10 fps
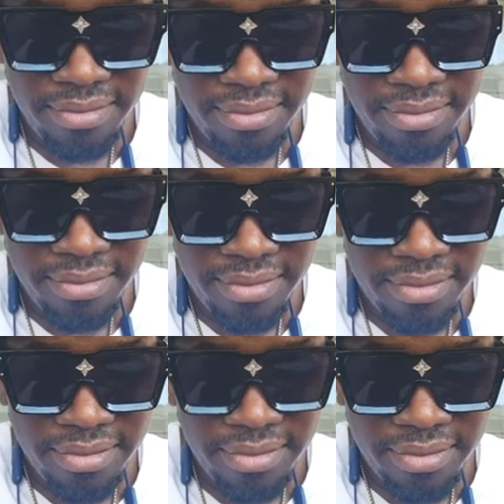
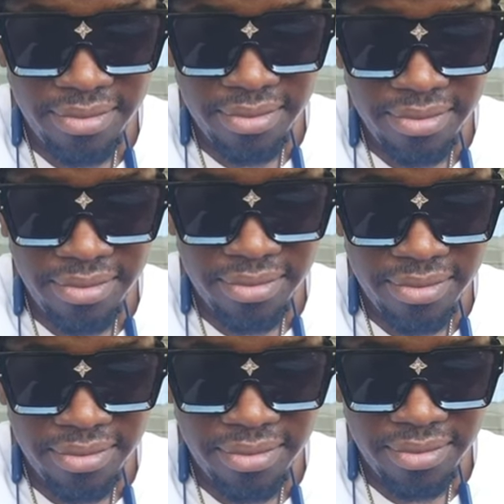
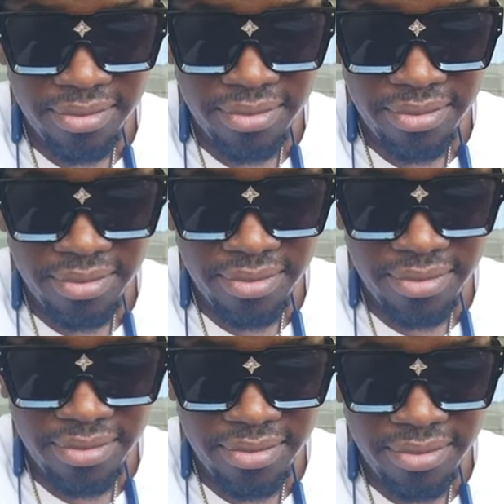
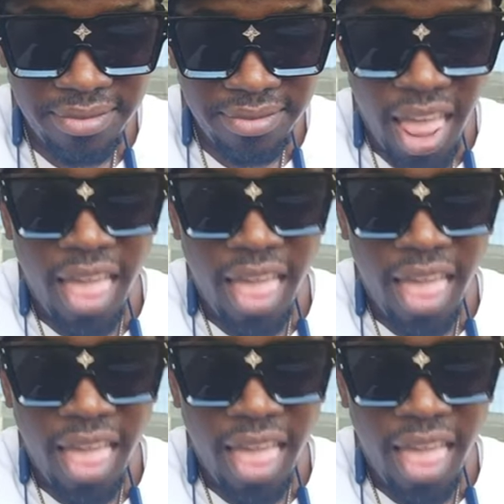Nobody speaks.